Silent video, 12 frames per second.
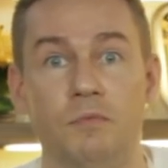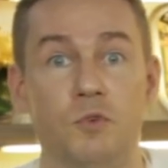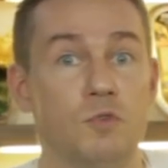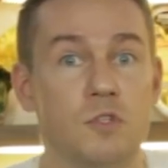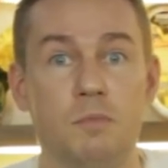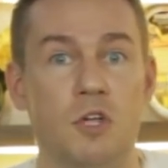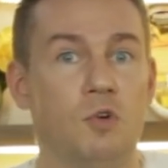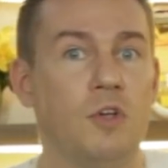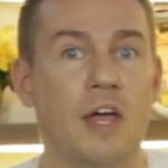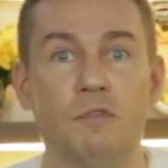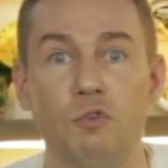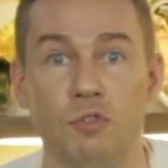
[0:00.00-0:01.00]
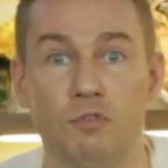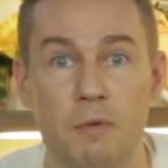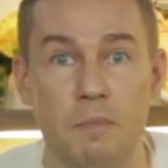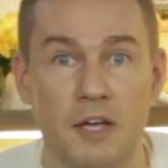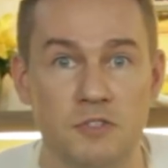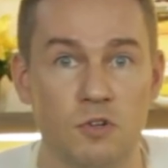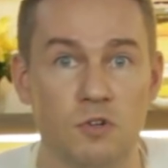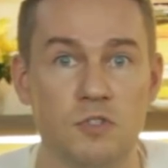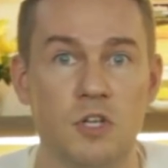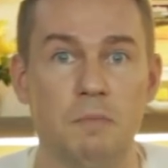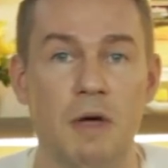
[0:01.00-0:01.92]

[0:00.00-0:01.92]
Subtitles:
It used to be you could get it for 3 pesos in